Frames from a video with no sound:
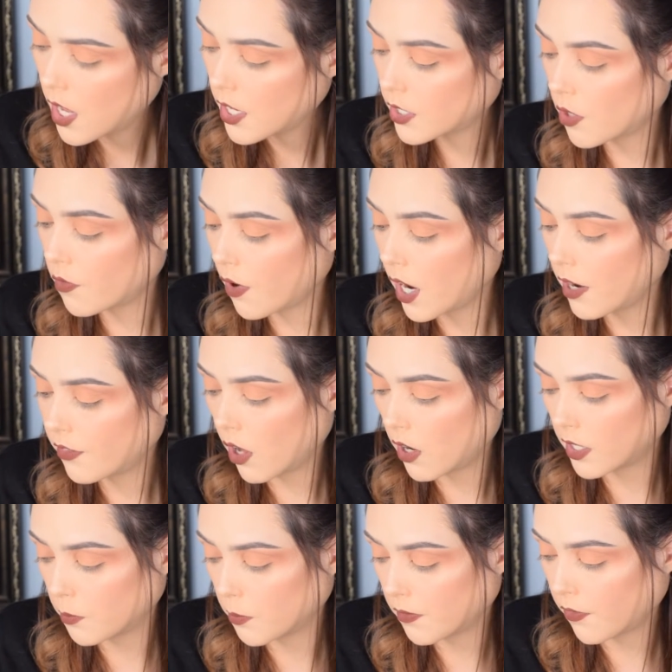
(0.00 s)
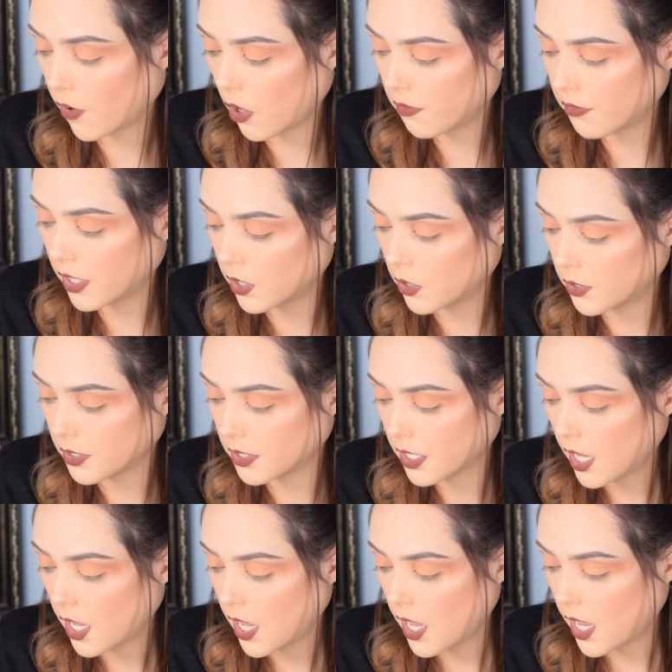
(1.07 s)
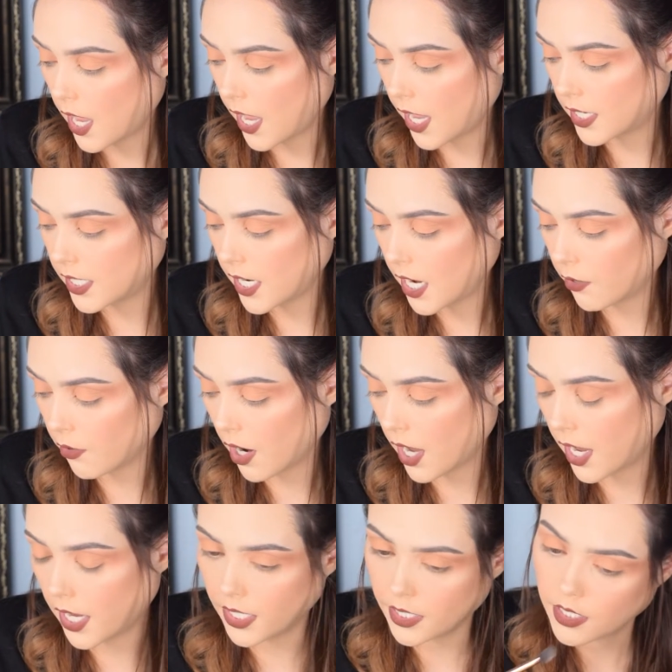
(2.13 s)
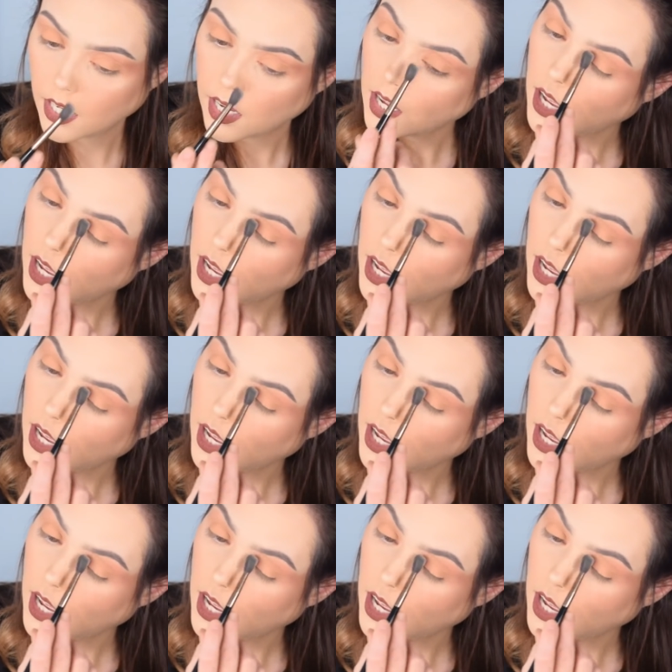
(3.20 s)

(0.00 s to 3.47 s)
So far I've gone in with Fall Feels and Hayride,